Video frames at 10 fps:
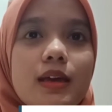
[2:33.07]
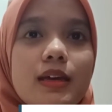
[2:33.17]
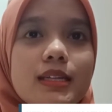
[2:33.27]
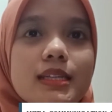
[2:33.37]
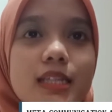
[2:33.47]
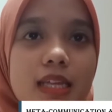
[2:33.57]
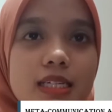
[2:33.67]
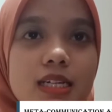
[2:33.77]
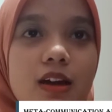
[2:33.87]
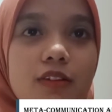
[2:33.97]

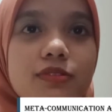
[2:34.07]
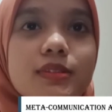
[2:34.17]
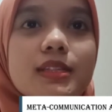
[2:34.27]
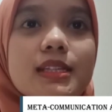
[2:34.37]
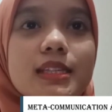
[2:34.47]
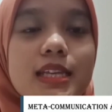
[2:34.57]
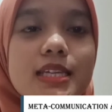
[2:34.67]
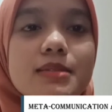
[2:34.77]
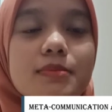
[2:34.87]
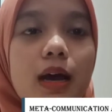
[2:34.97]
nature of
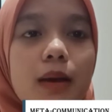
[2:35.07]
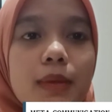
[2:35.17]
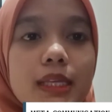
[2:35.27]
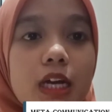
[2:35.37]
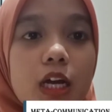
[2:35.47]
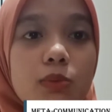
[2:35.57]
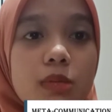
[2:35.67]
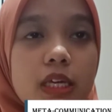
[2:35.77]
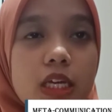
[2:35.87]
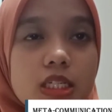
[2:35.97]
this meta
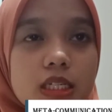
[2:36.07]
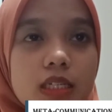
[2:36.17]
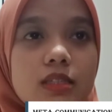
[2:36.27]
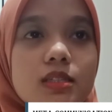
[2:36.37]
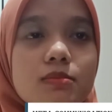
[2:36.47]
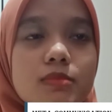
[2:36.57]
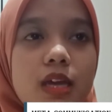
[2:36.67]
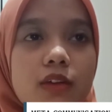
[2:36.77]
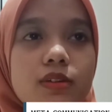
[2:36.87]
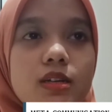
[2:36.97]
communication
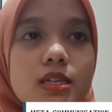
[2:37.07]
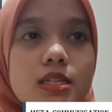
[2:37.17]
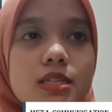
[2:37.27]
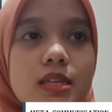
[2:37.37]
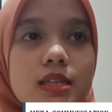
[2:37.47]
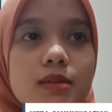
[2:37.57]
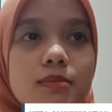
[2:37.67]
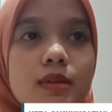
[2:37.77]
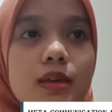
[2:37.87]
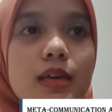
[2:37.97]
behavior is
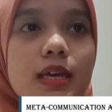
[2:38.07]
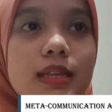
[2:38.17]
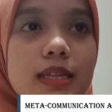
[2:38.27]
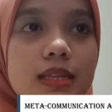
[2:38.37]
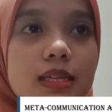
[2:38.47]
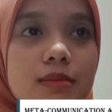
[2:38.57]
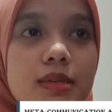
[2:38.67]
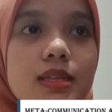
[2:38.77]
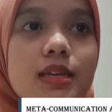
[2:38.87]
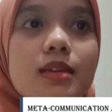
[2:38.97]

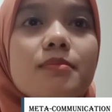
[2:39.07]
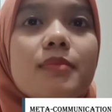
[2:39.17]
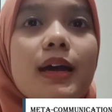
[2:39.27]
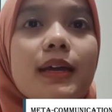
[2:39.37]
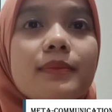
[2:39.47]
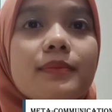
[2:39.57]
determined by